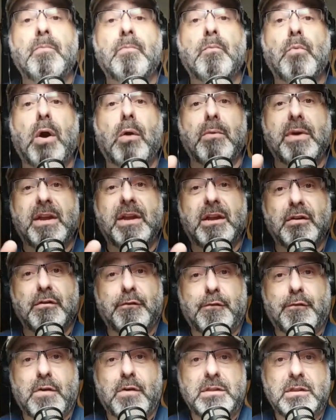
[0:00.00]
where we
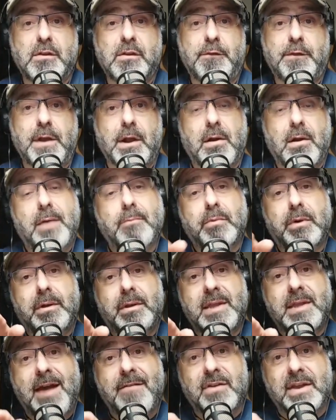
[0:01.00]
confront the fear and we
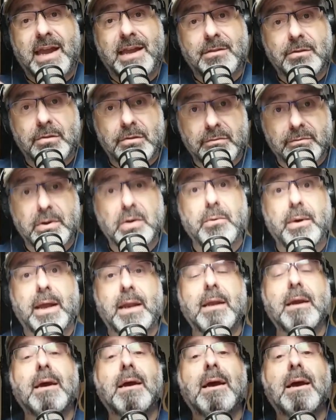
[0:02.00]
navigate through it